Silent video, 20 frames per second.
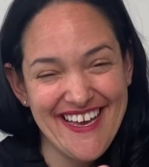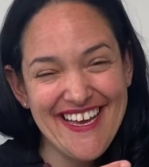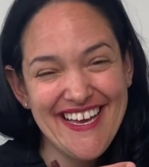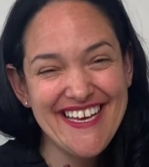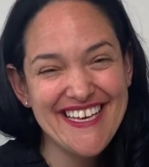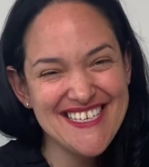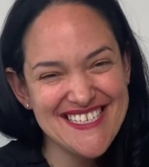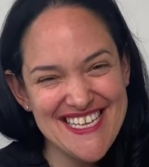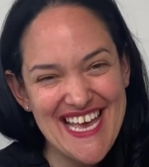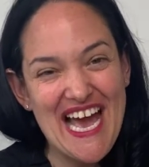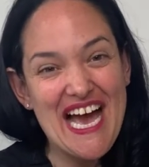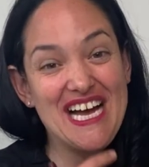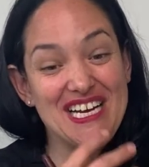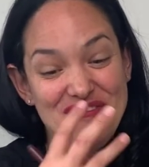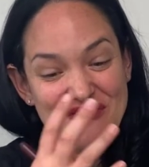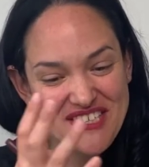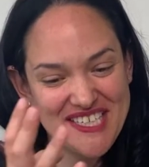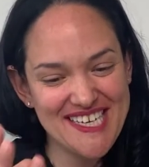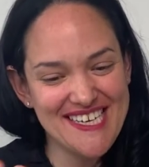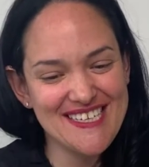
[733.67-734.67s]
is
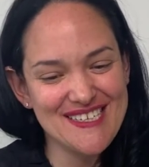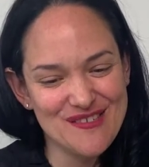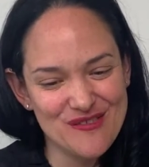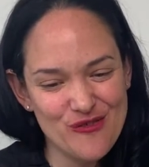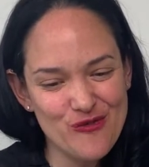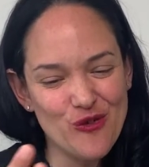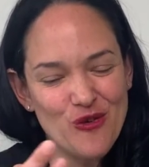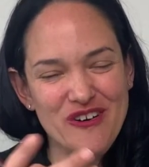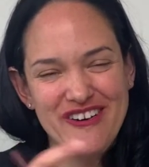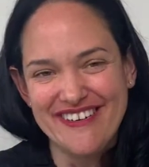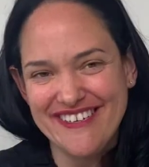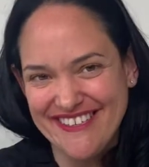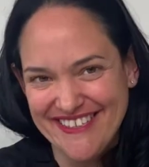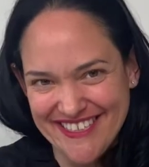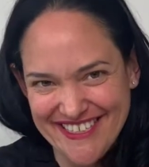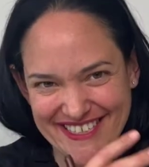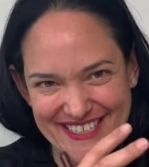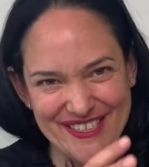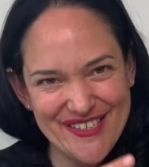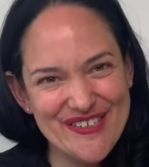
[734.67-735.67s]
advocated for in the
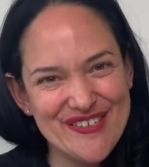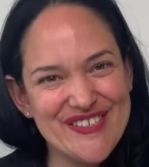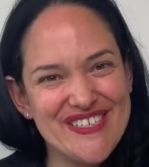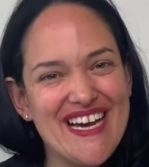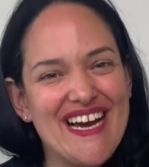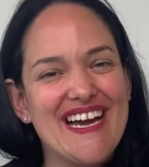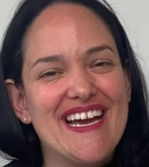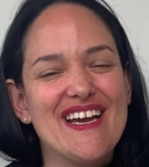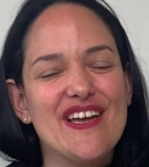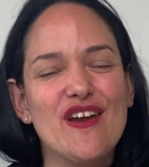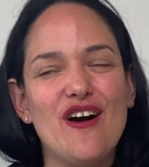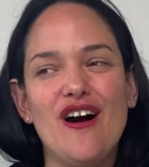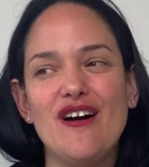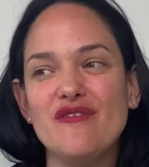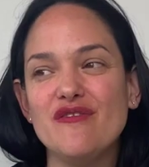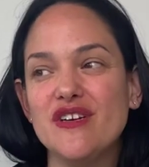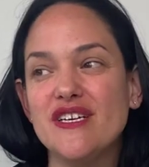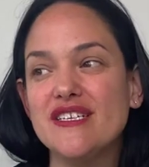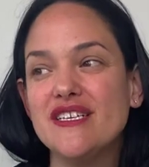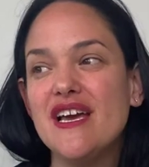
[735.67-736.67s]
keto diet
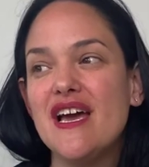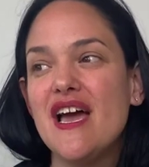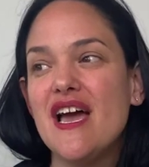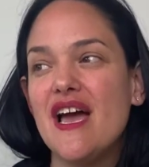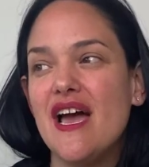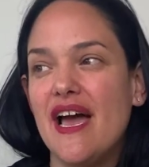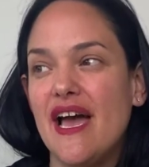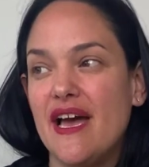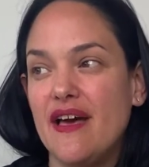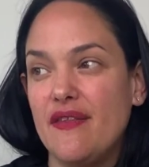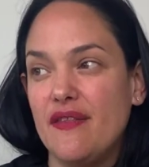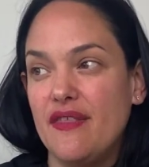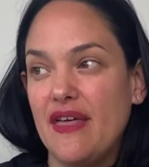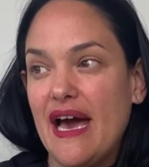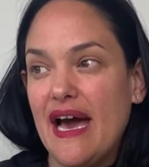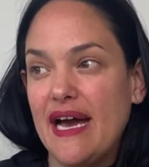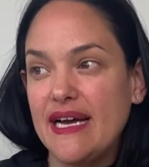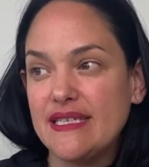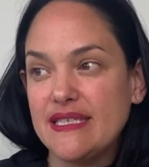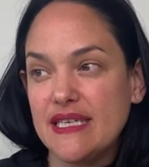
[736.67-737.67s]
often, and
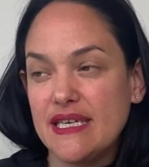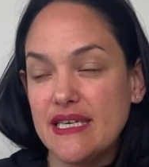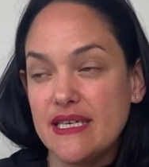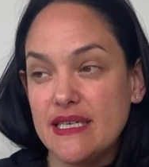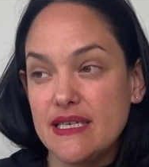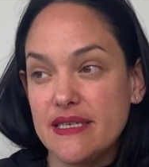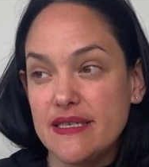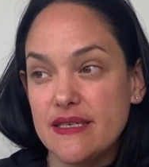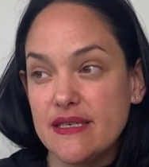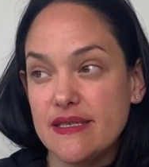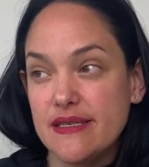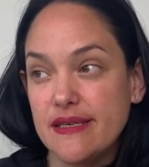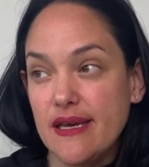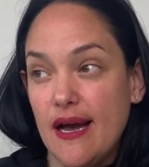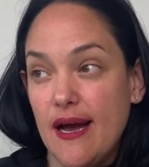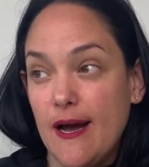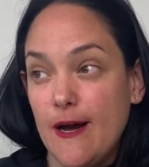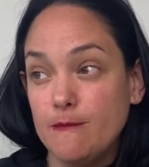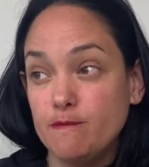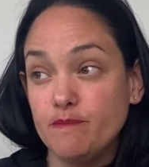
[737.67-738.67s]
that is
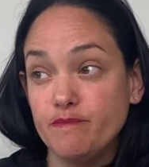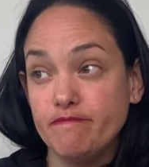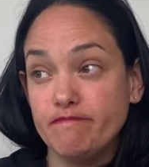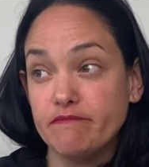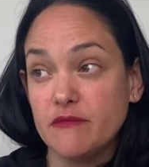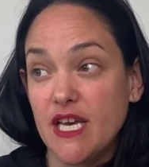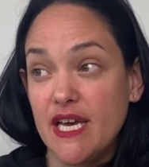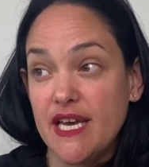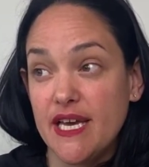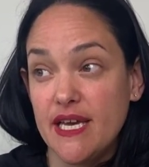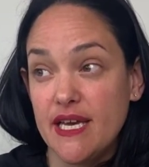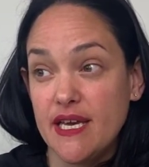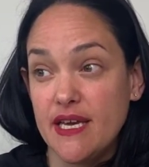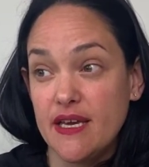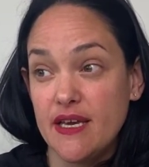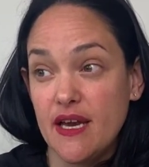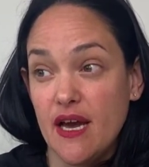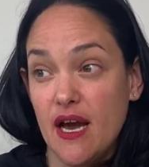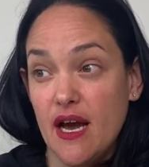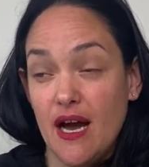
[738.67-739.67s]

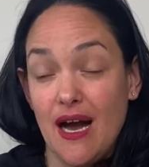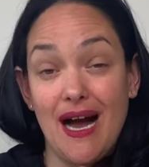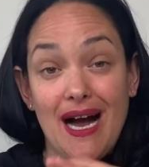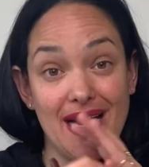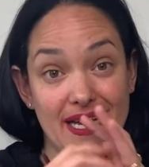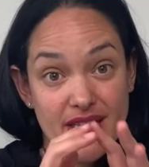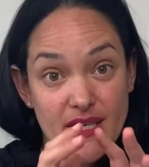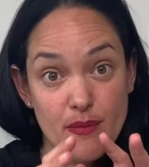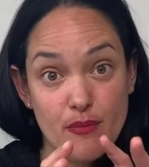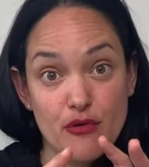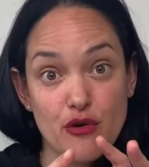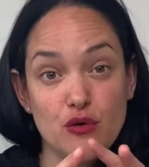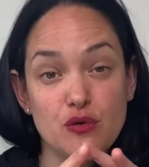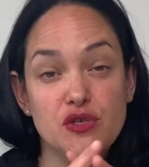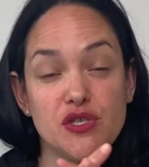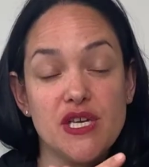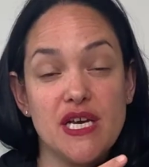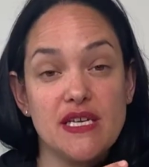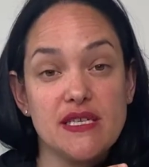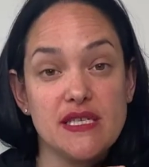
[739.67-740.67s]
a highly
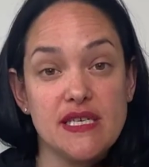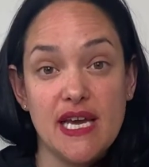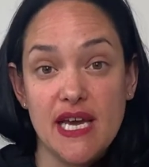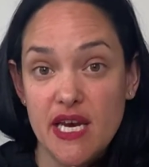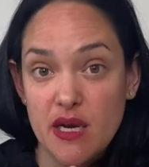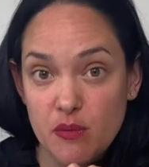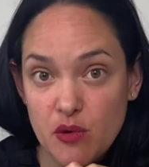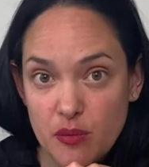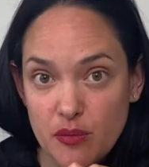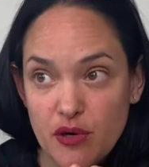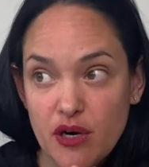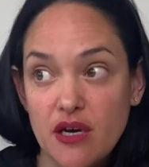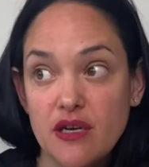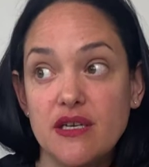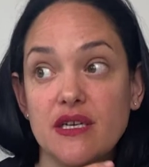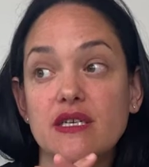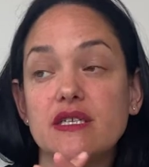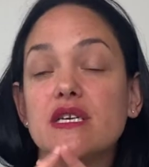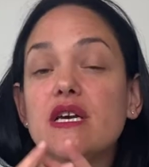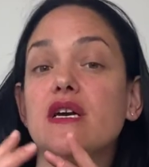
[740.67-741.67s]
processed animal
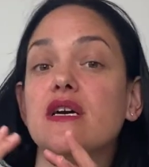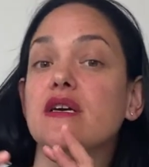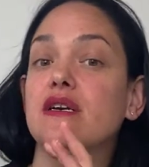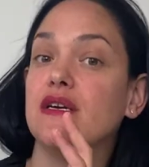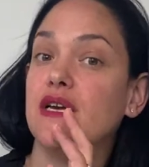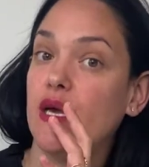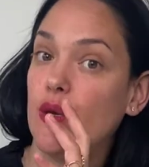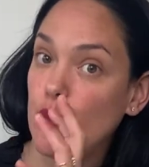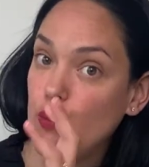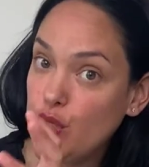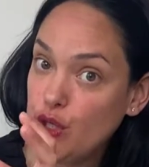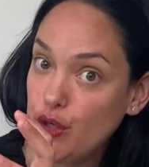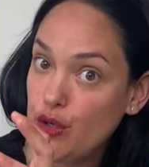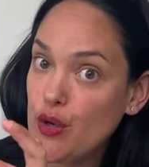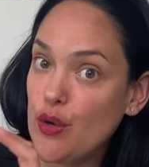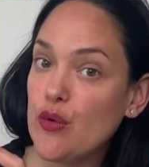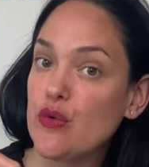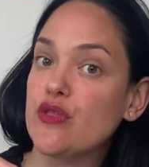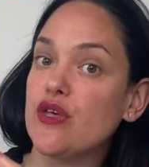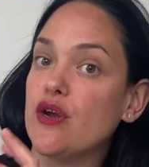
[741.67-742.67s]
product, and we
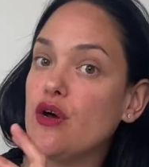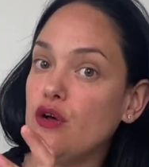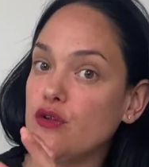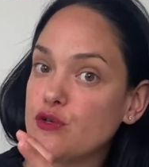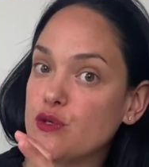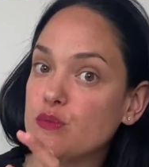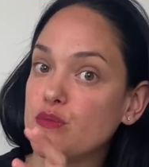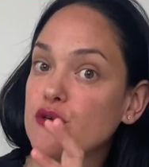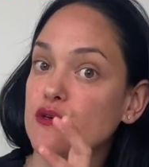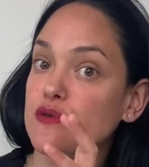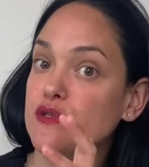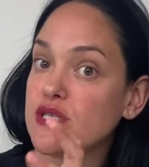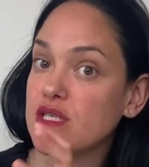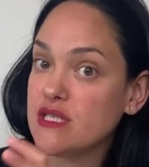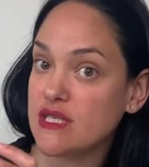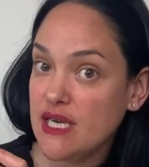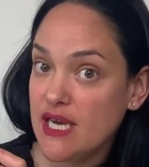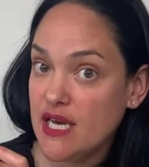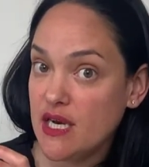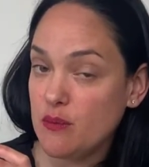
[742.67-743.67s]
know that ultra
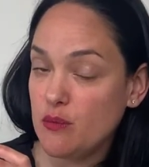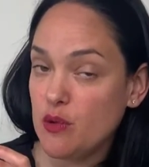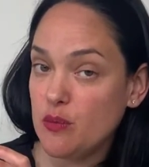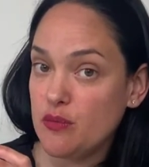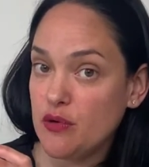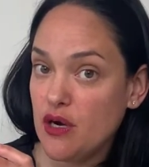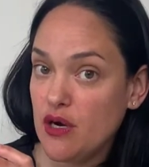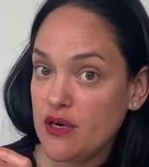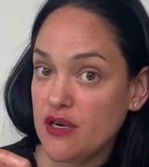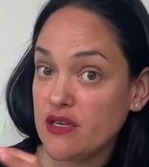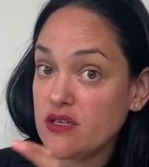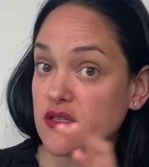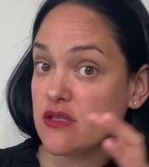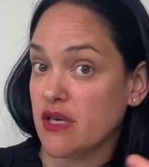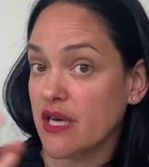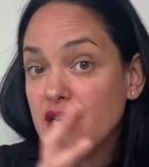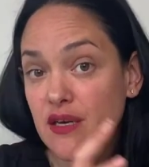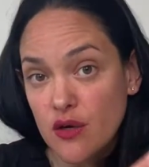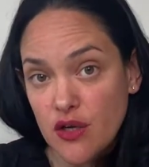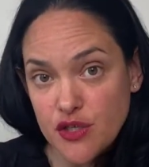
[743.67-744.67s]
processed animal products,
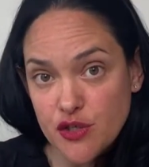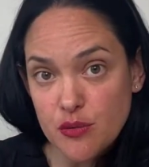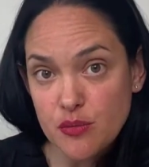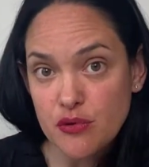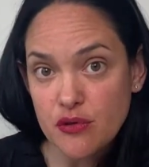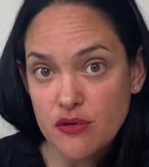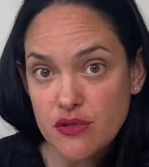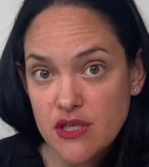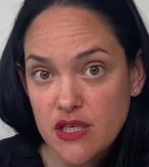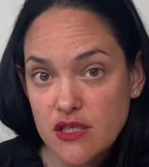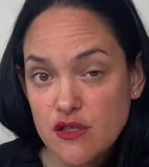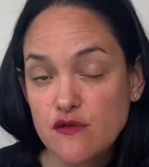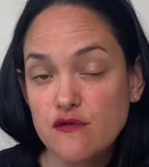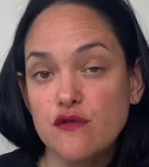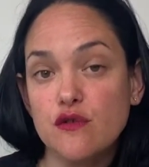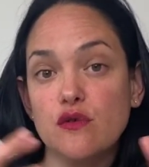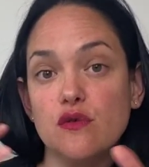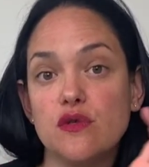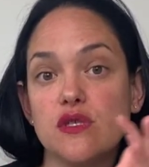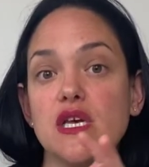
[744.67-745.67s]
like ultra processed
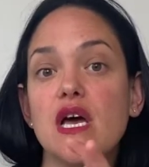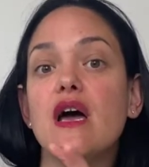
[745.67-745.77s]
foods,